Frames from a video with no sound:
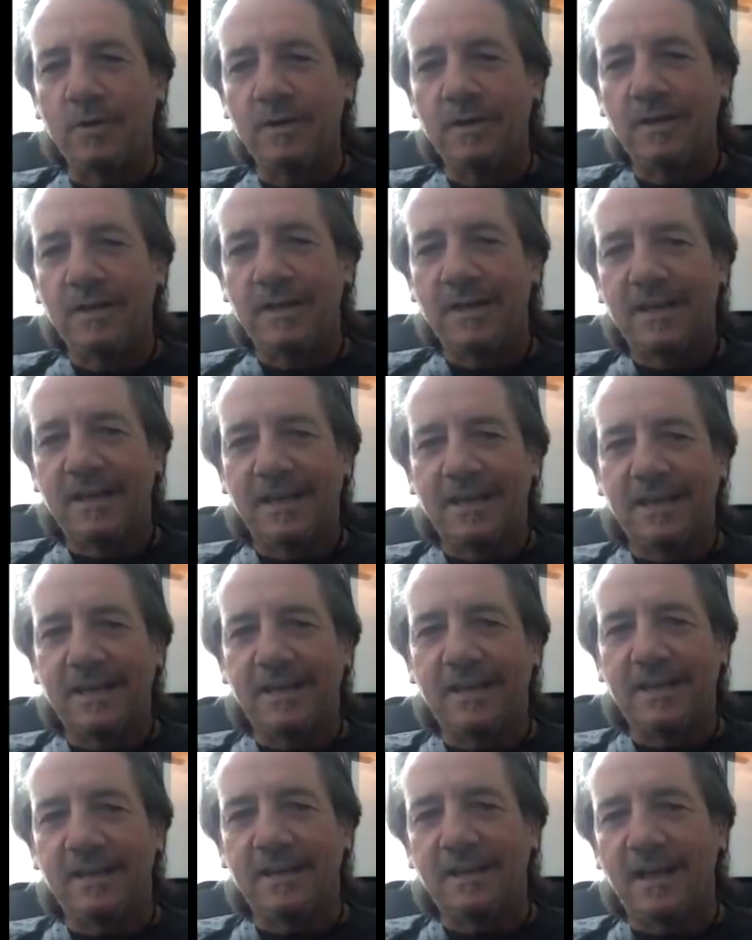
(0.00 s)

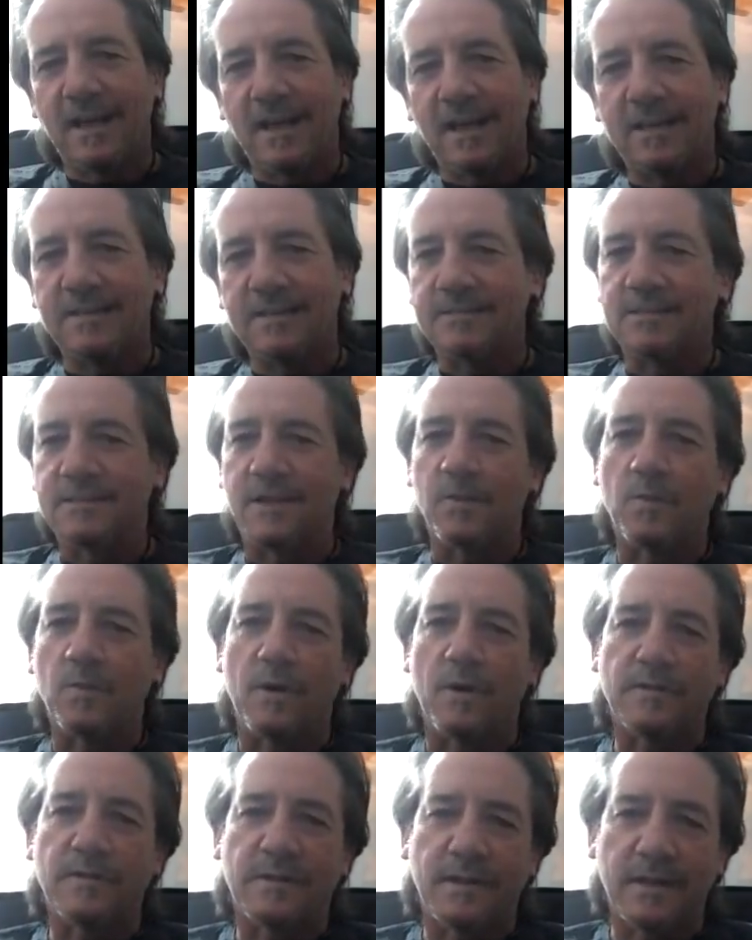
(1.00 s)
Harry will say one
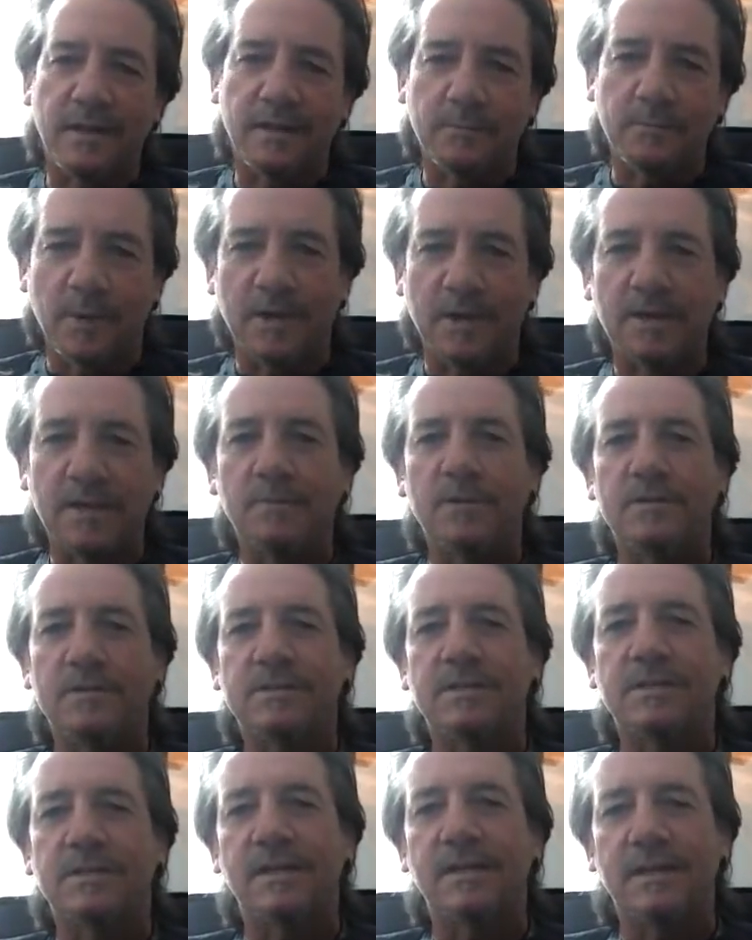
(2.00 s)
thing, Billy will say
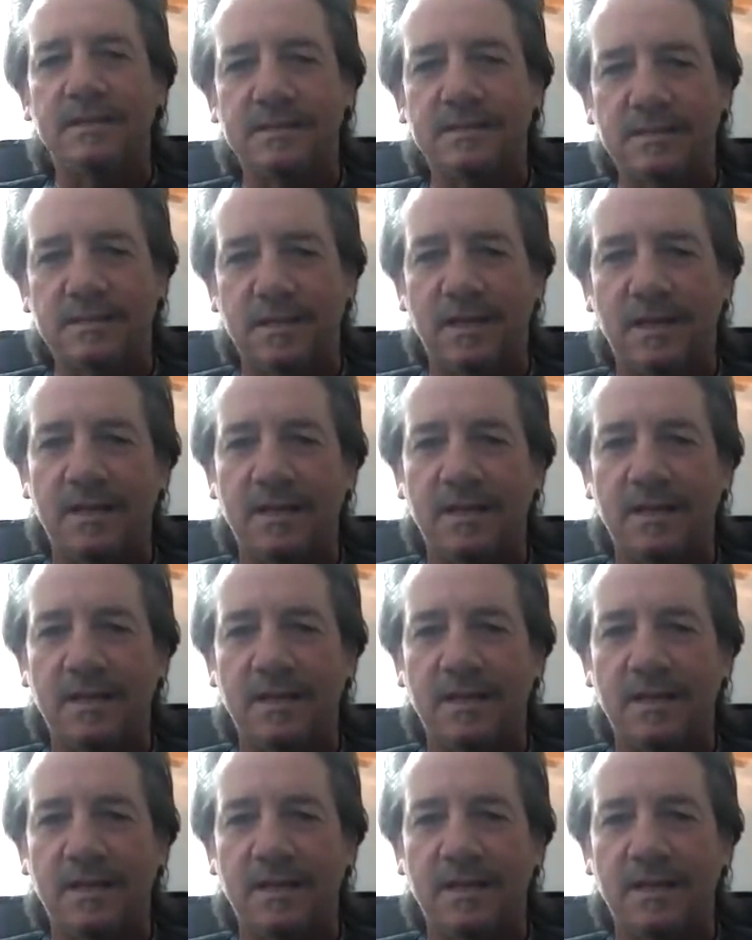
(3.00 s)
his side.